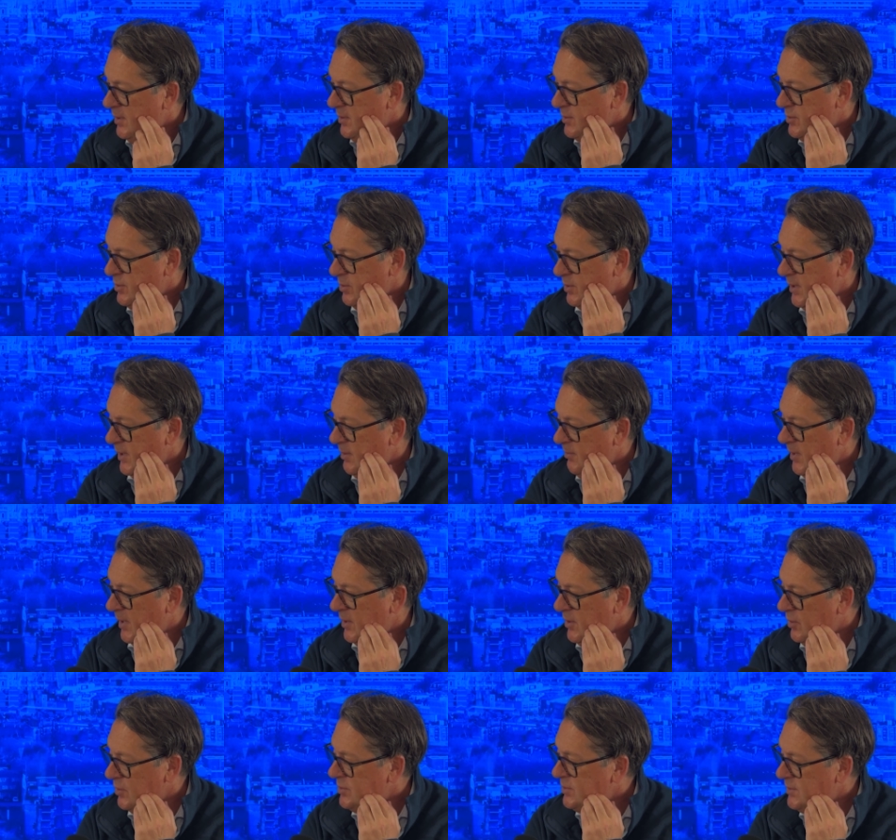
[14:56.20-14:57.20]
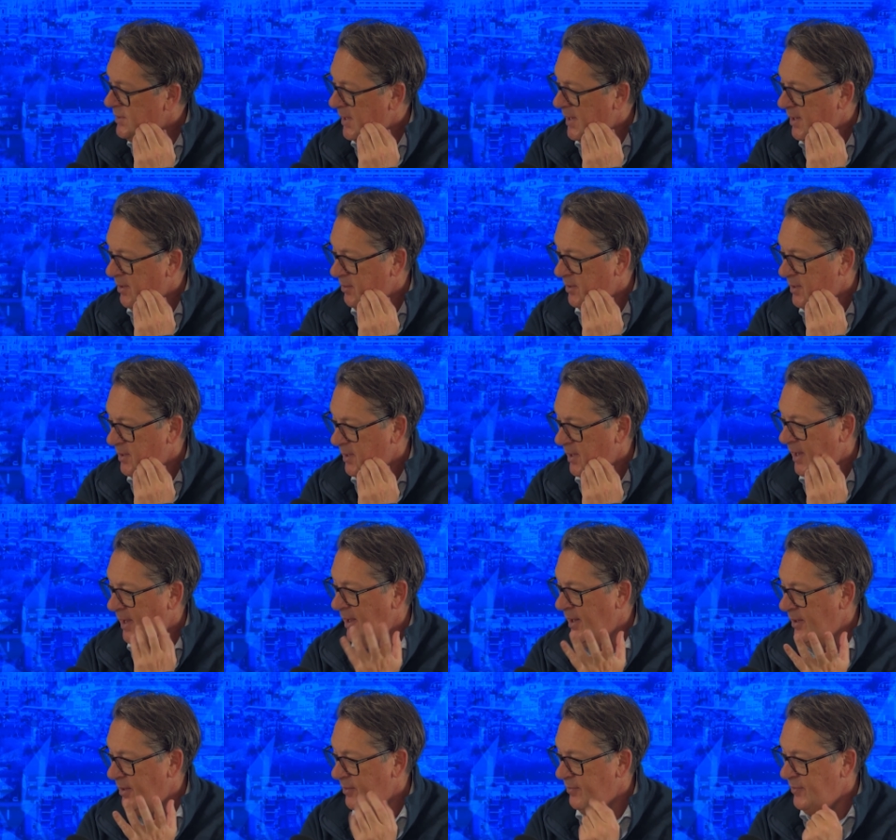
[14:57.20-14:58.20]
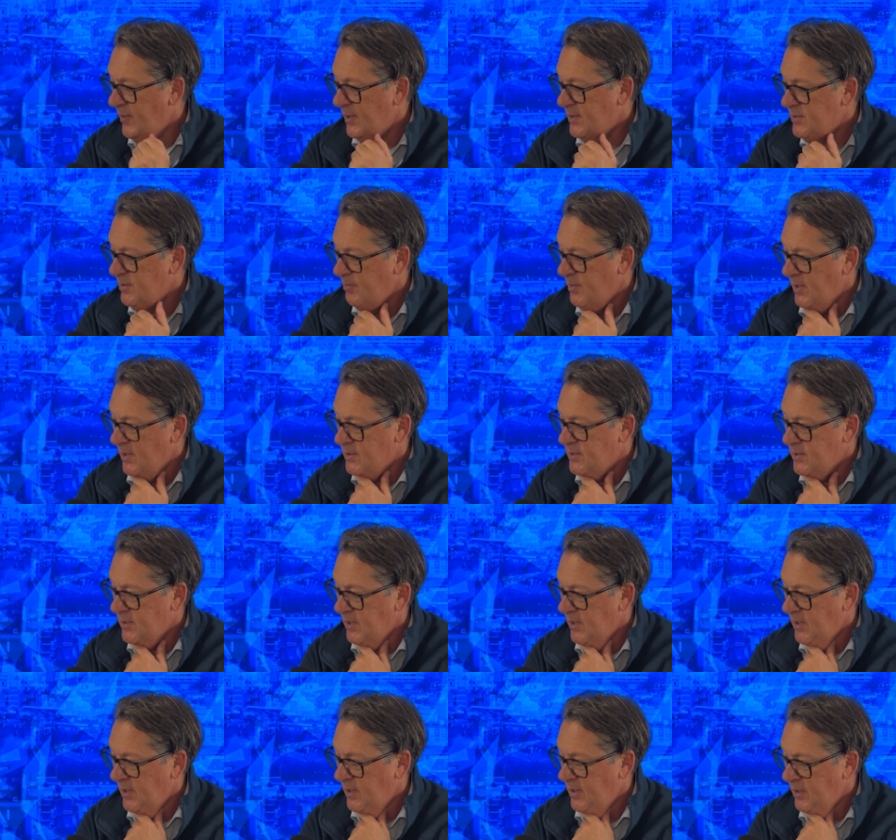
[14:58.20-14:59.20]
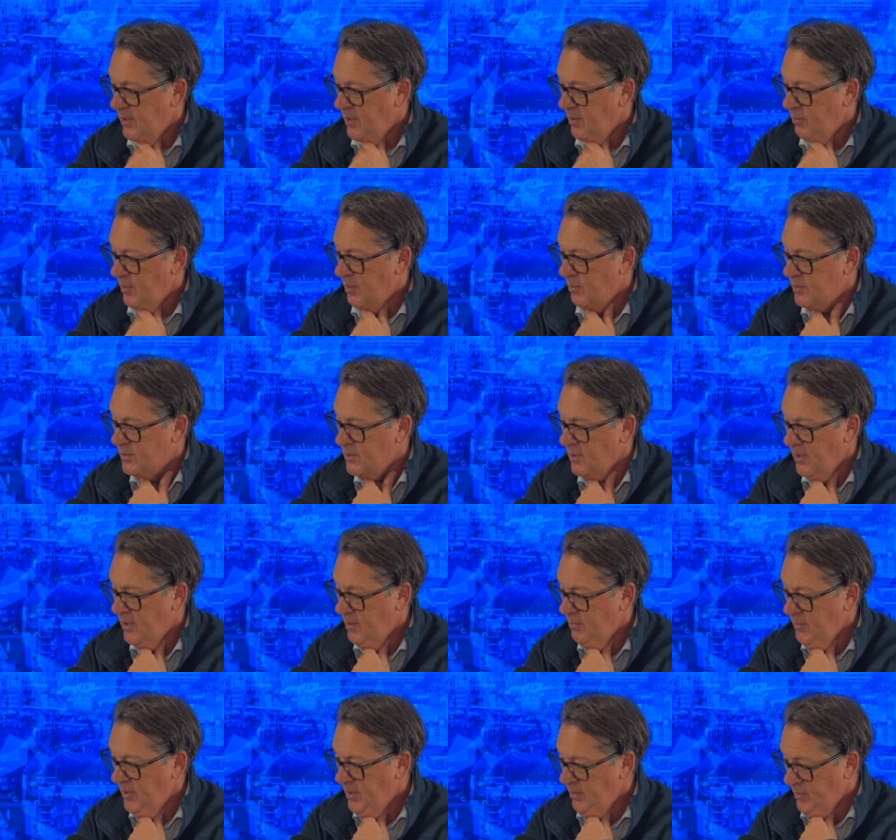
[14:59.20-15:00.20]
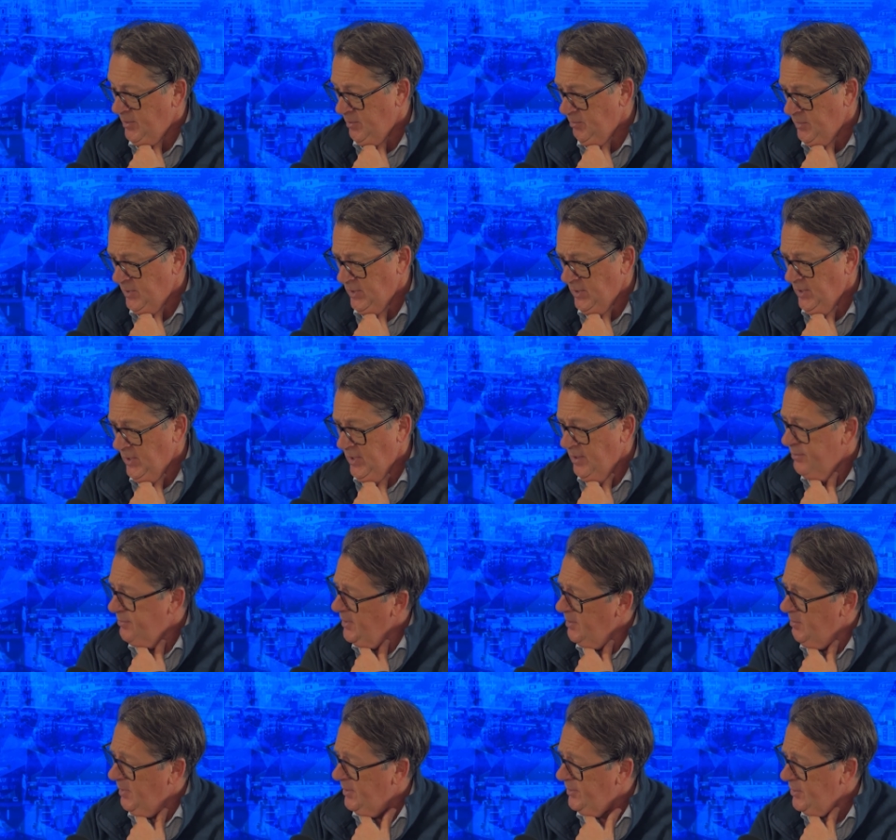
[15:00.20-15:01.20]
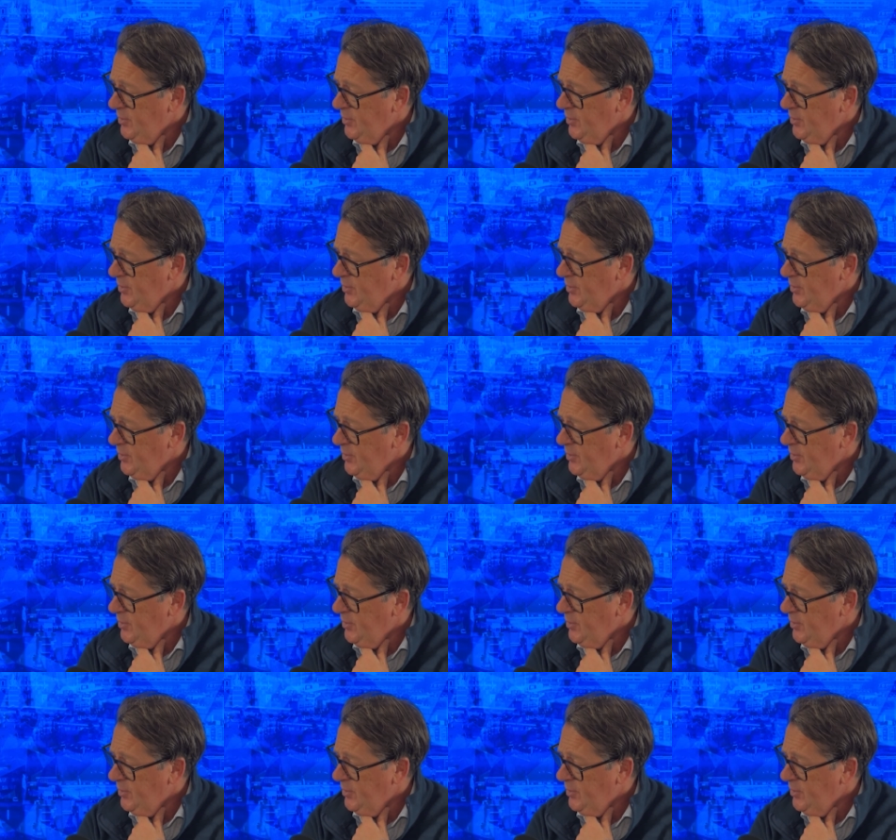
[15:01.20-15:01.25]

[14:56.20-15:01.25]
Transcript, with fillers: to keep their costs down and flexibility. You know, we will sign a minimum three month